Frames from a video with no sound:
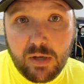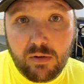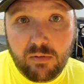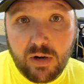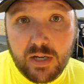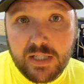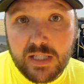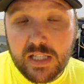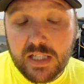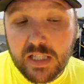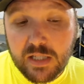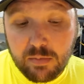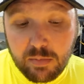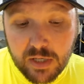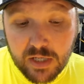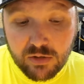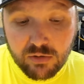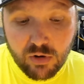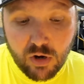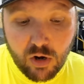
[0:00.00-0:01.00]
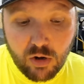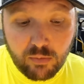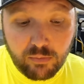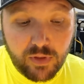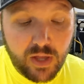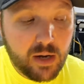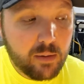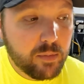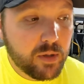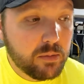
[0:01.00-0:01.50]
a race at Speedrome
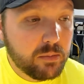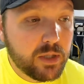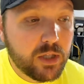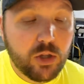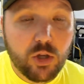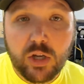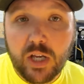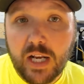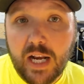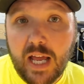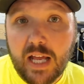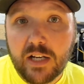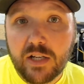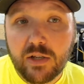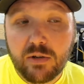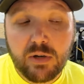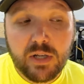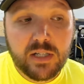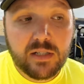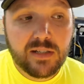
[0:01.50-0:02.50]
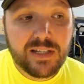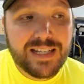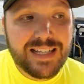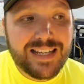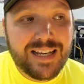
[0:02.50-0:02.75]
that I'm going to be looking at doing.